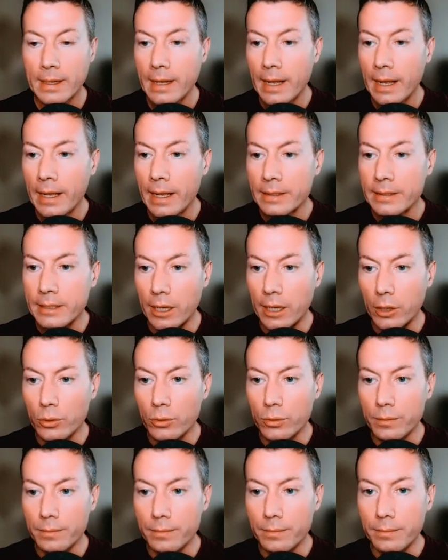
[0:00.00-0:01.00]

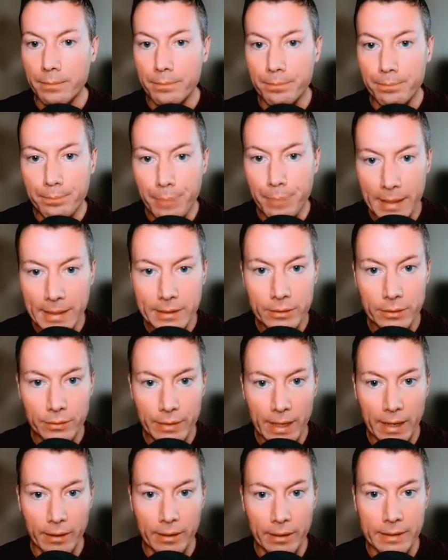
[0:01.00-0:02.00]
So based on
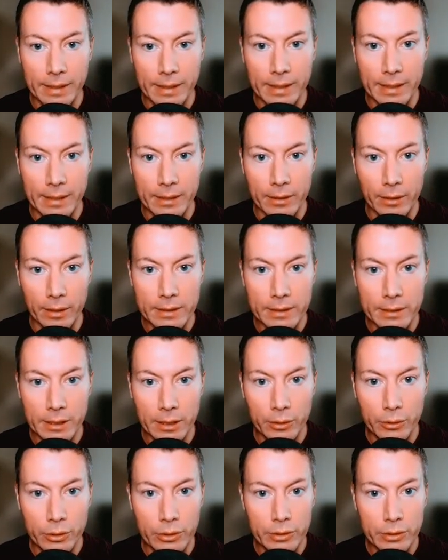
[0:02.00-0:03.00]
that idea, guys,
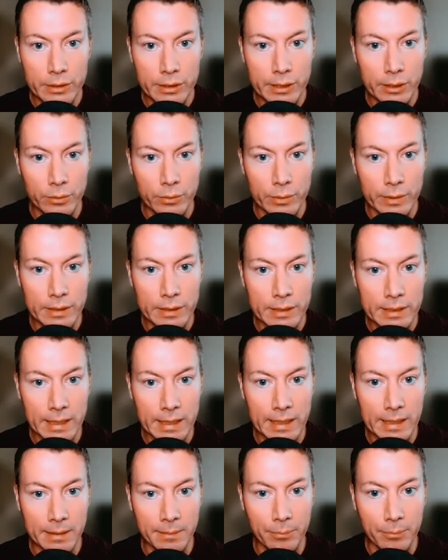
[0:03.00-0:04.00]
you can see all this
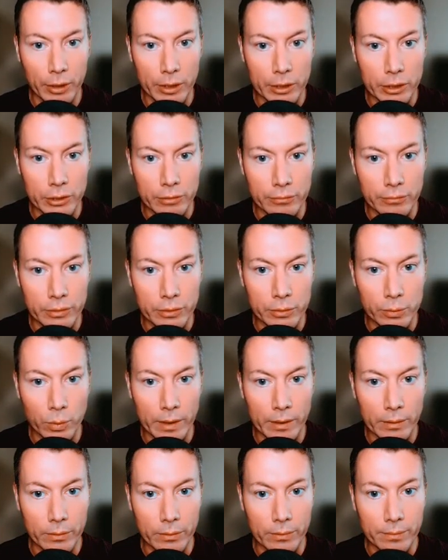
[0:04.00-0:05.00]
selling pressure as
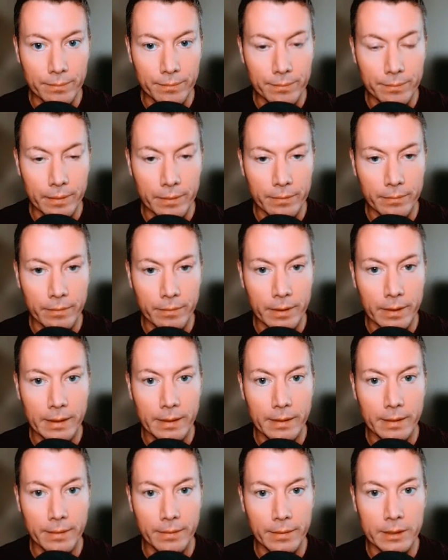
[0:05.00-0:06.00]
well. All
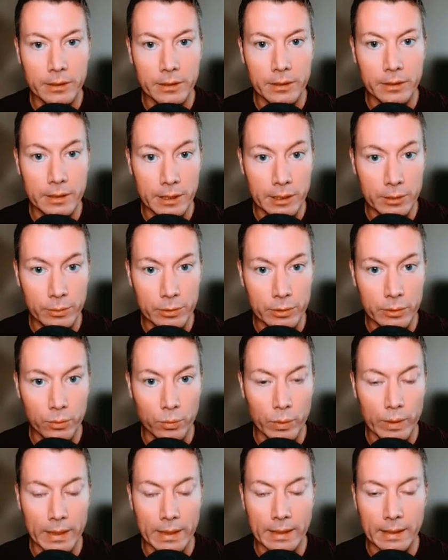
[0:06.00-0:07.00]
right, because this was a
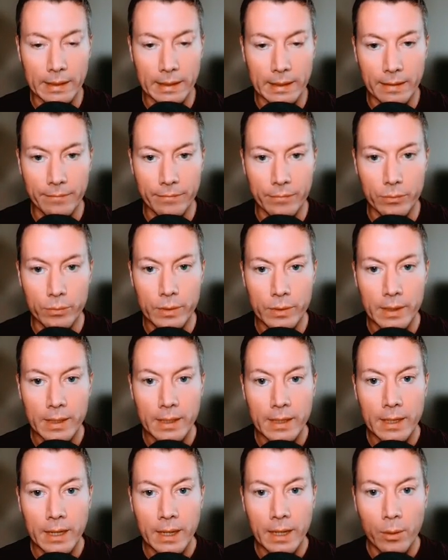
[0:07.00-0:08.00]
weekly level.
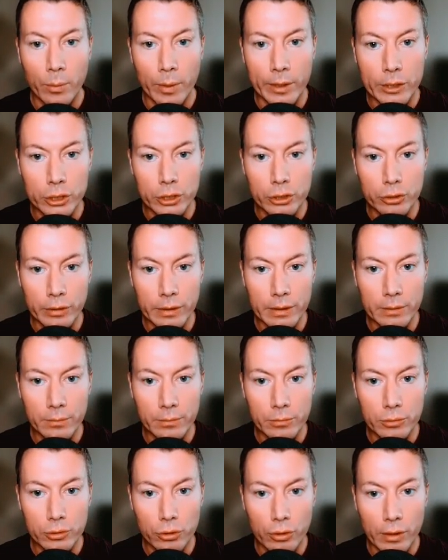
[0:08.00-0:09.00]
We're just going to
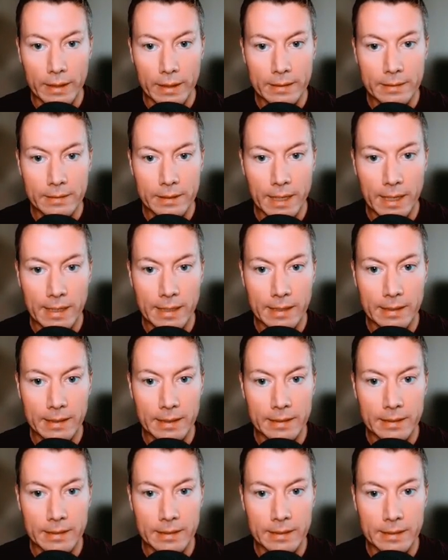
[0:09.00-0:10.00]
try and take
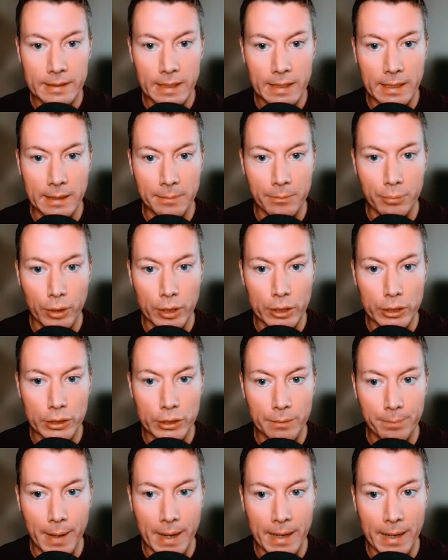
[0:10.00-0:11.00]
this selling pressure
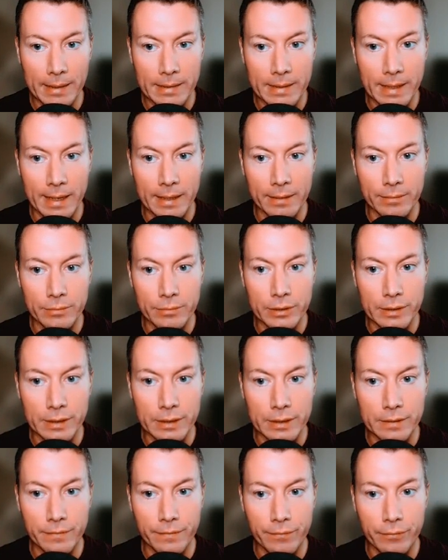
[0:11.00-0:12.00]
back down to
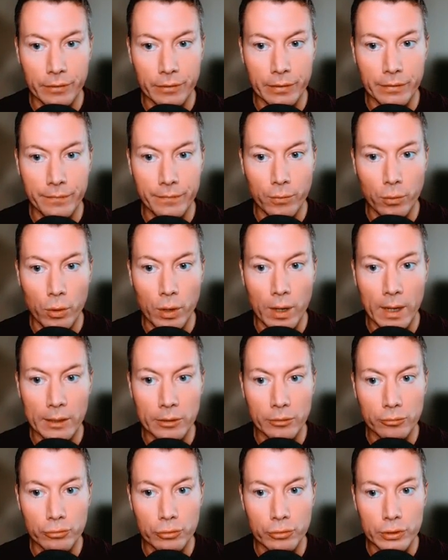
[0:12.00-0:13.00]
this
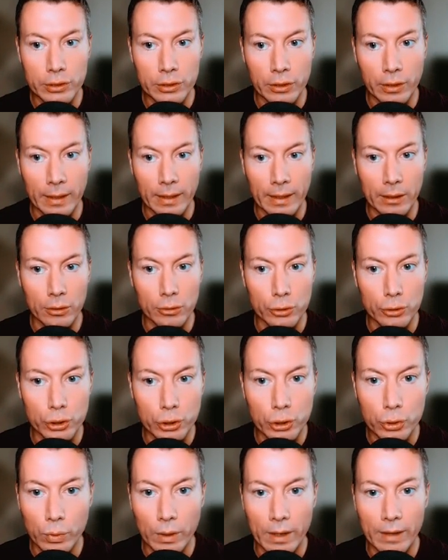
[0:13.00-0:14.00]
3,400
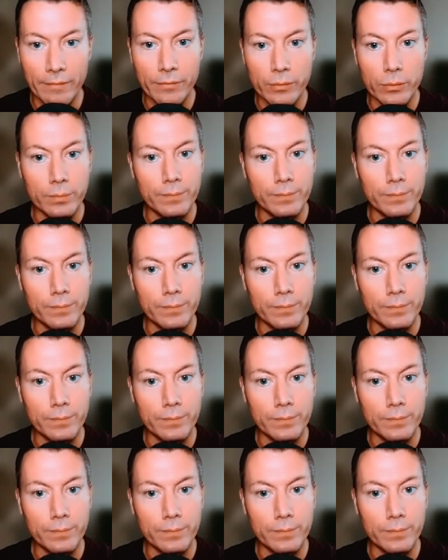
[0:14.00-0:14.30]
psychological level.